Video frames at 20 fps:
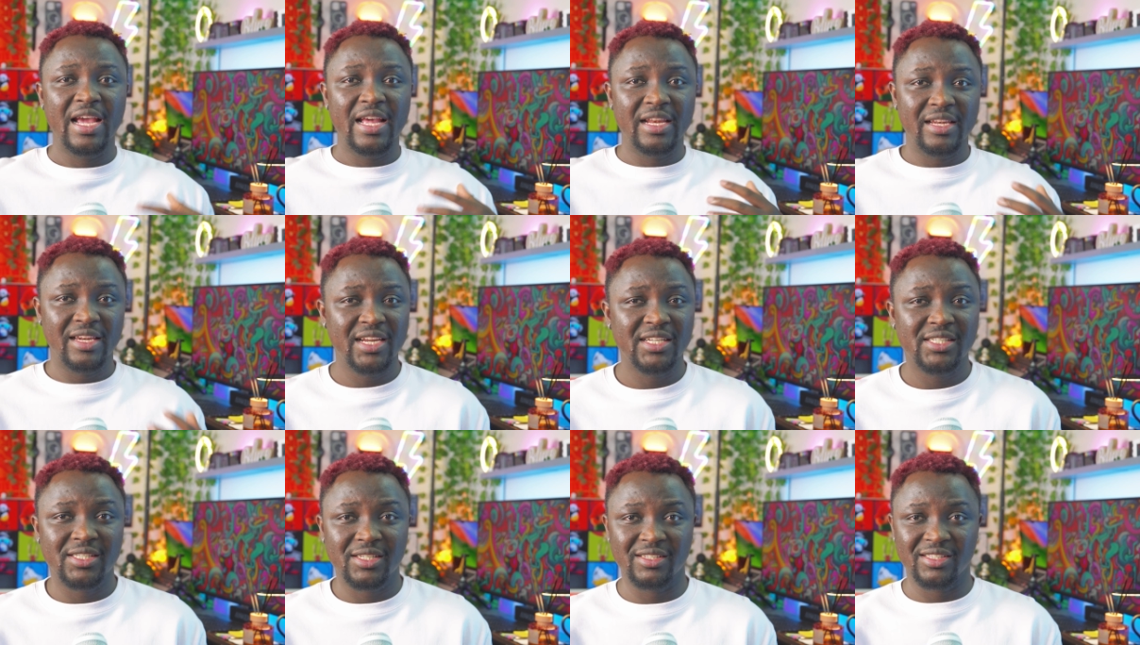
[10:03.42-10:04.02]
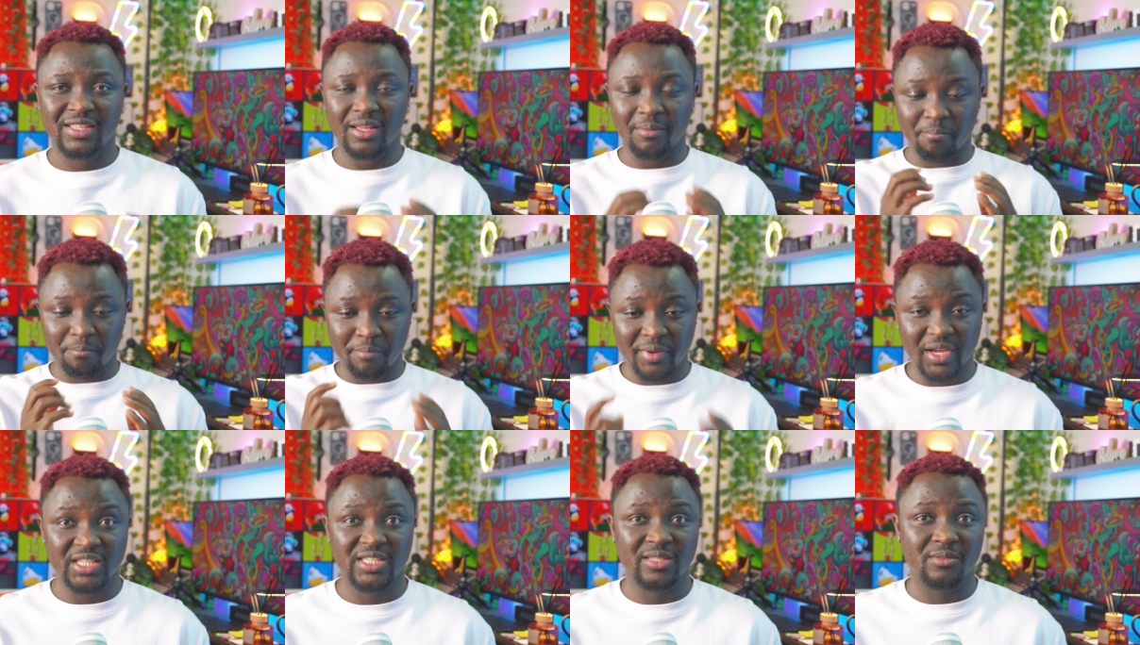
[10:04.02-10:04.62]
This is the
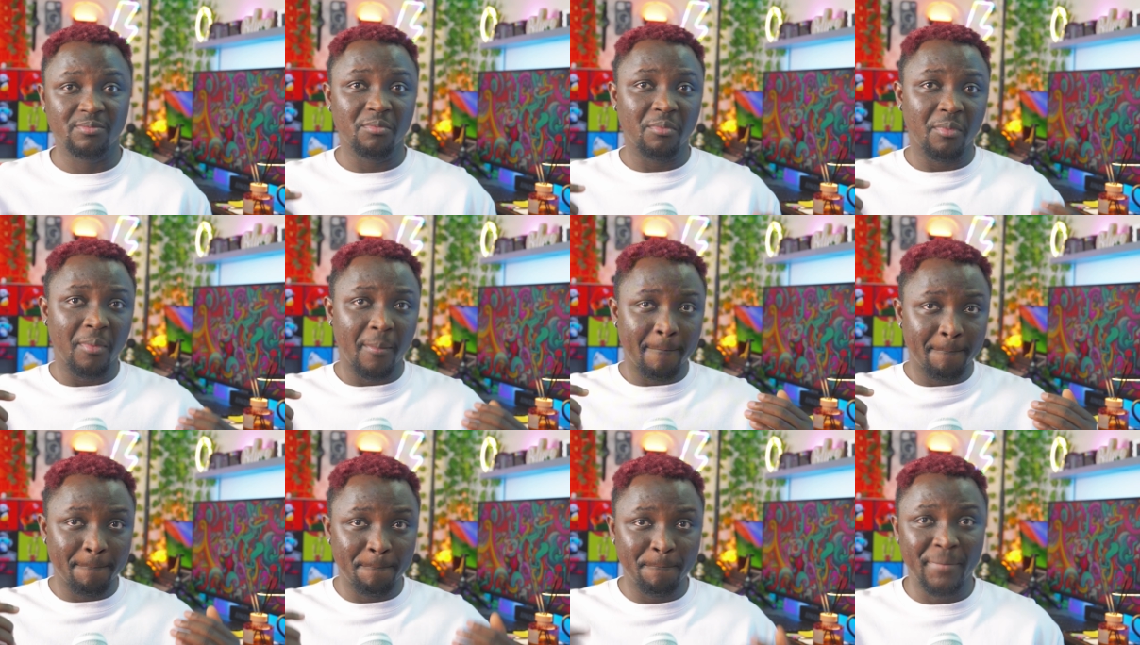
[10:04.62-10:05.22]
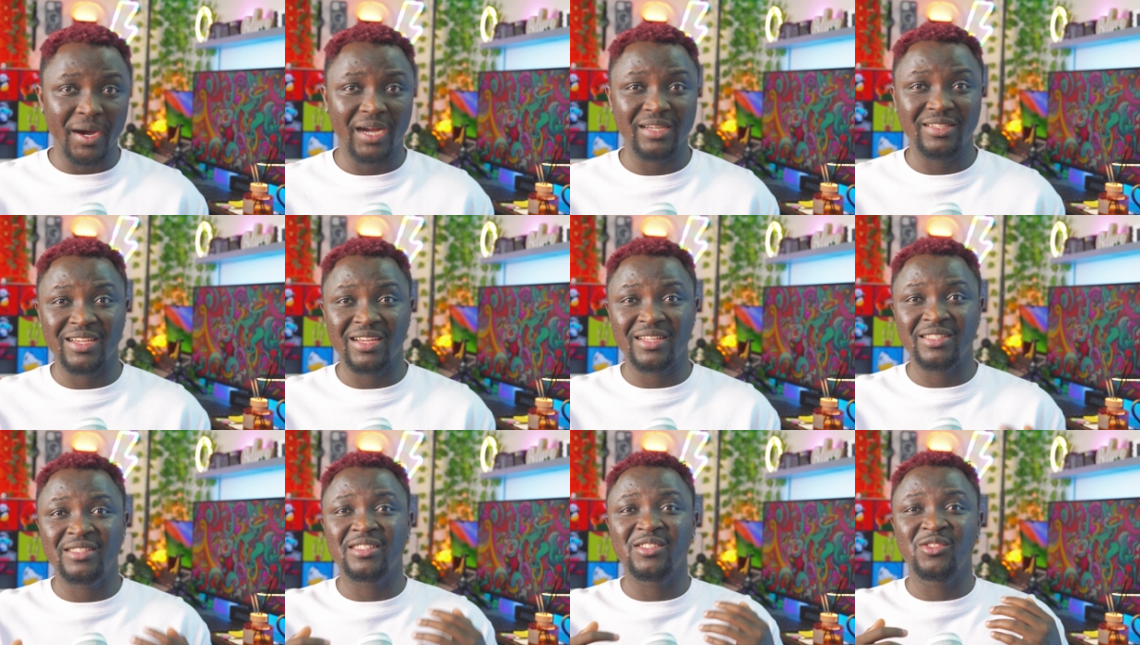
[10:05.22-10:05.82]
best
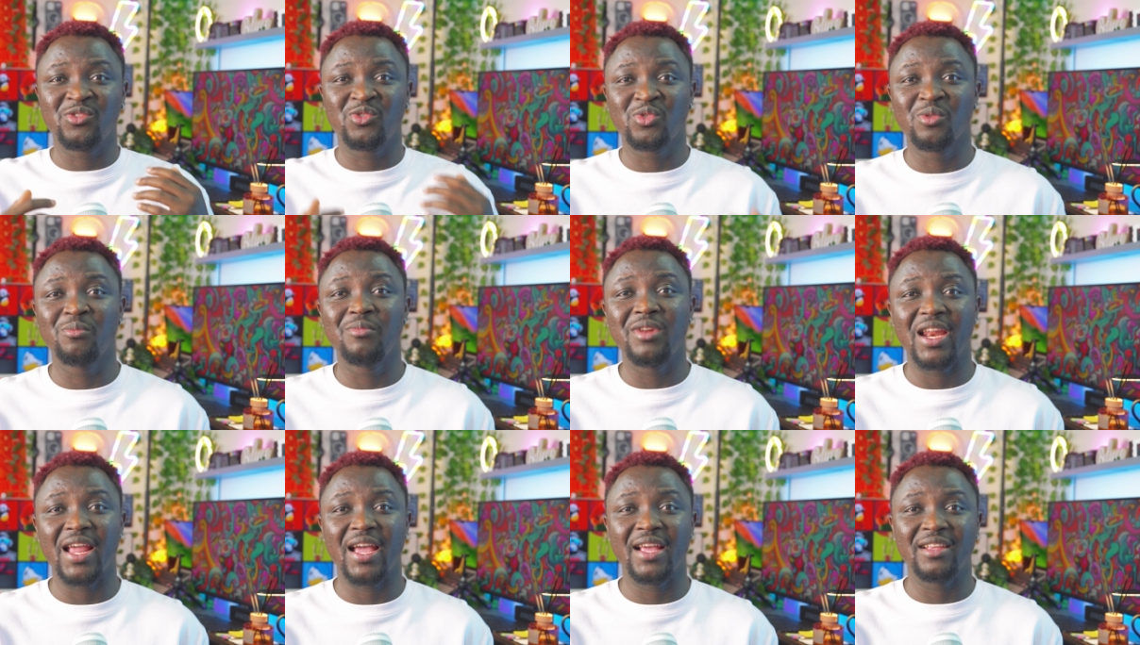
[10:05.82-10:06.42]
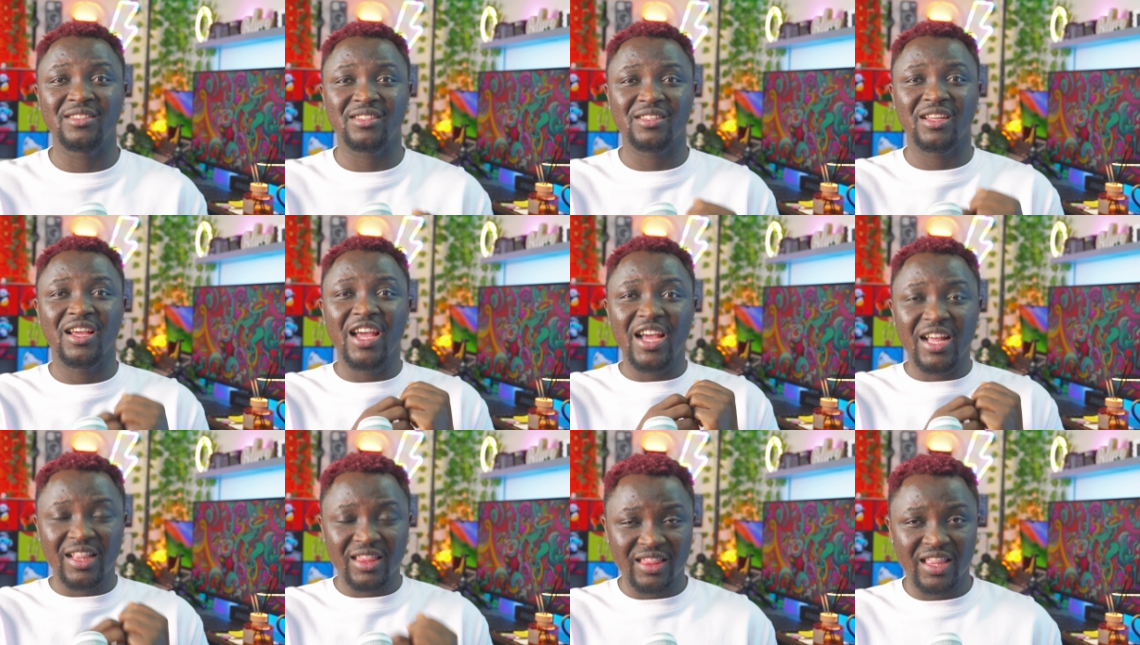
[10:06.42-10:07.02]
budget zoom lens
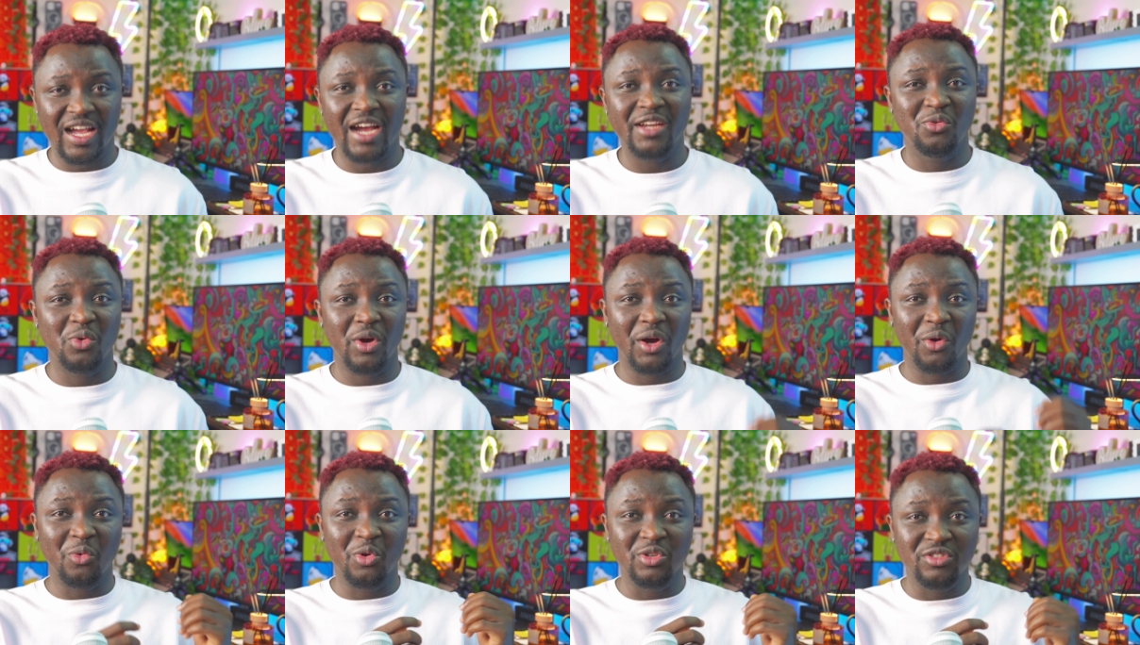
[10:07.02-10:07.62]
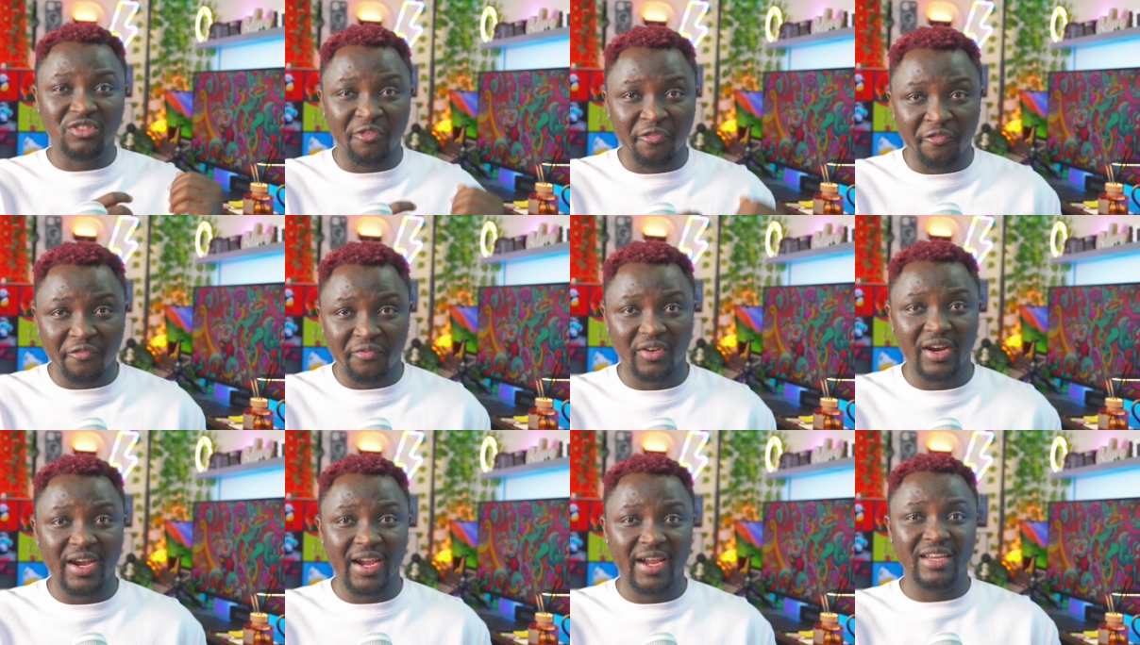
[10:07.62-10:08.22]
that you are going to
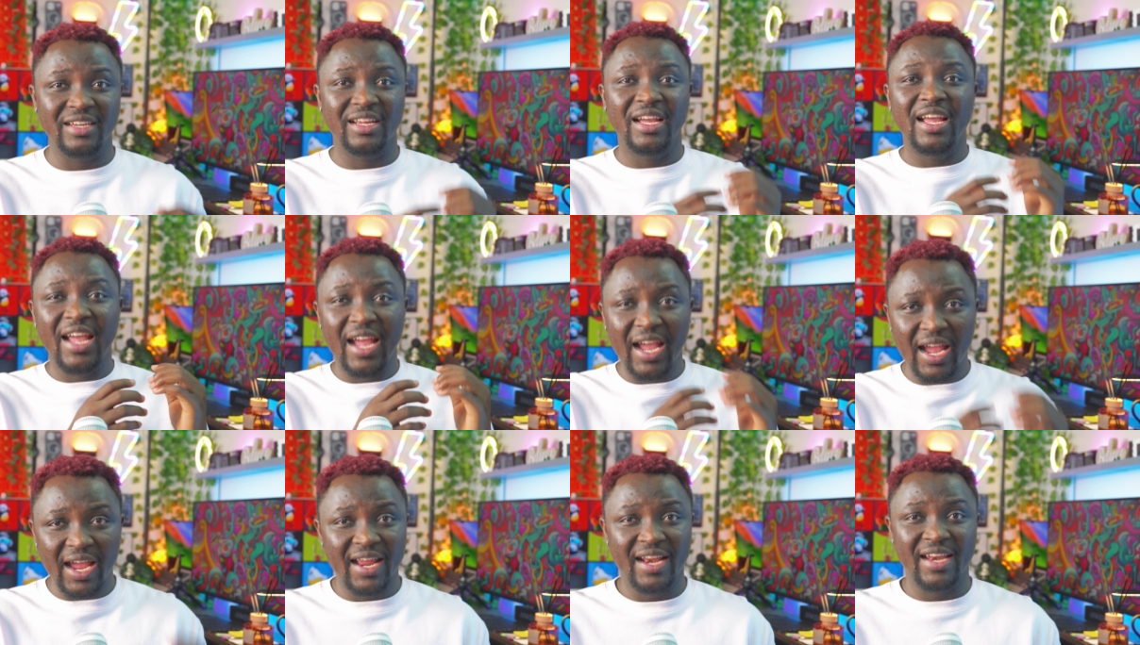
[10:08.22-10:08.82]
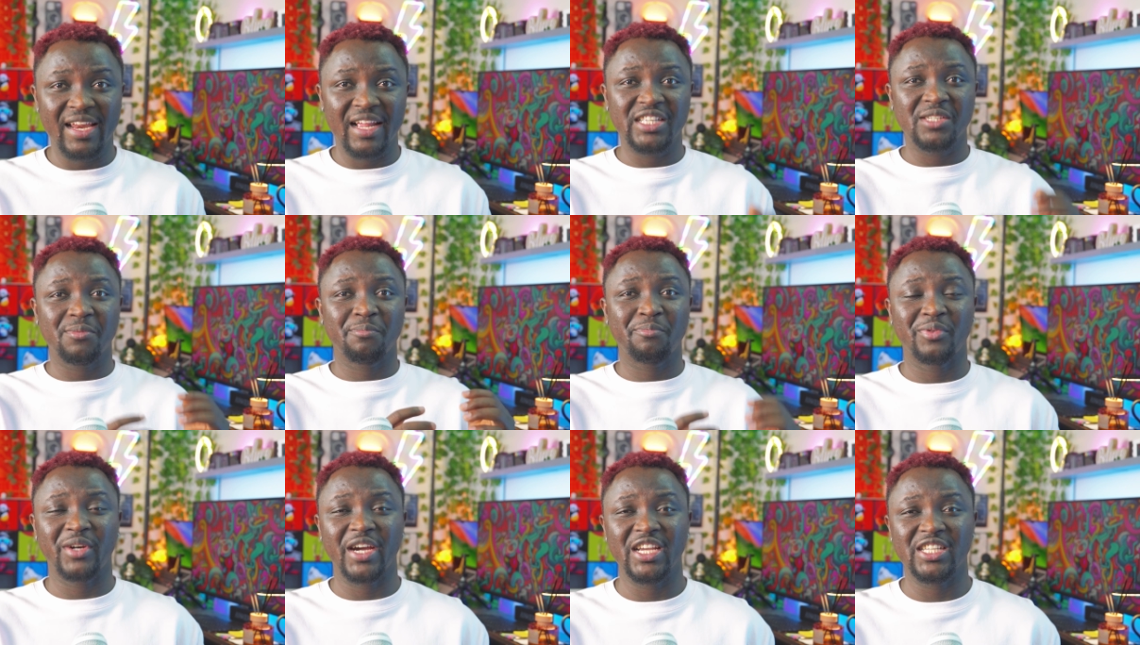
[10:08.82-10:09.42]
find in its
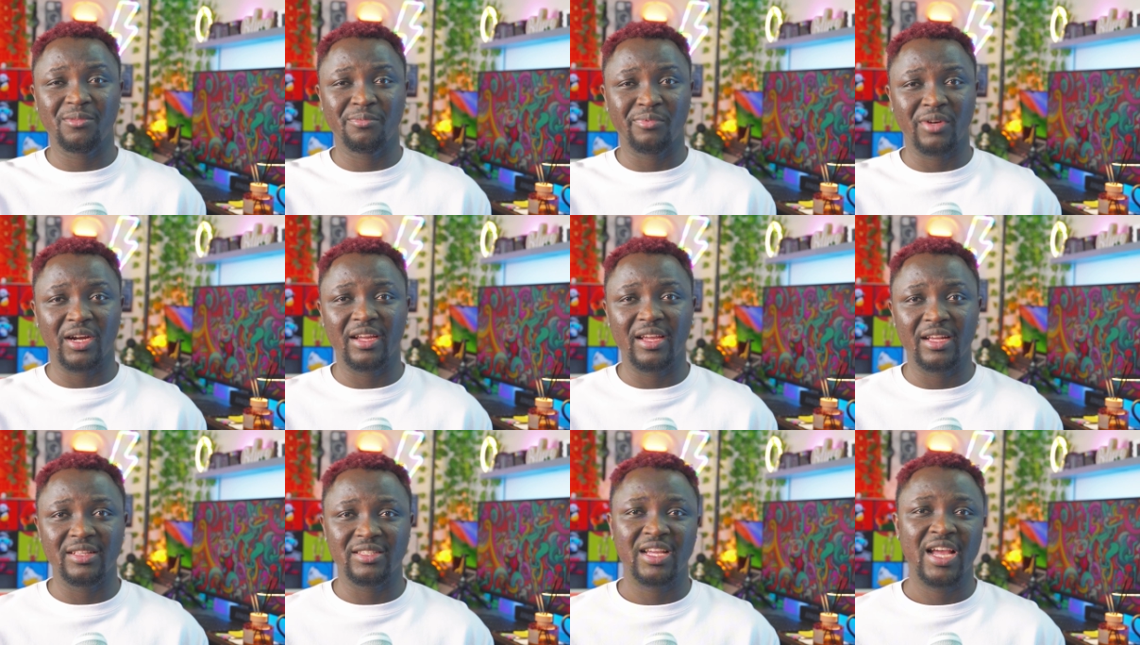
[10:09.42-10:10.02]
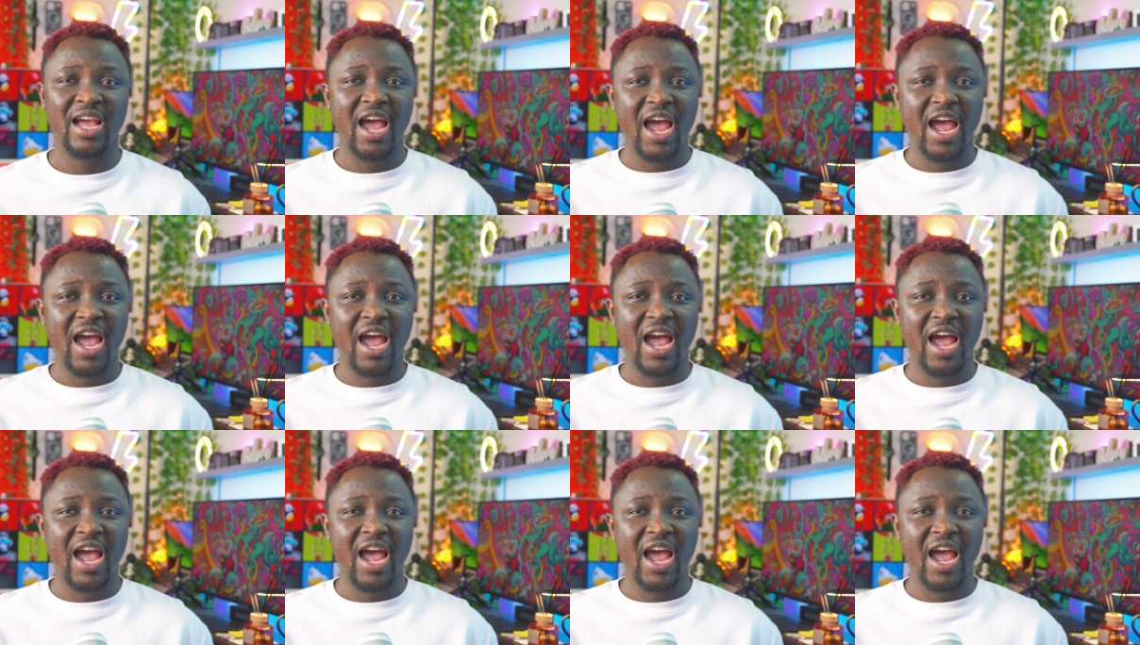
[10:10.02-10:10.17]
price bracket.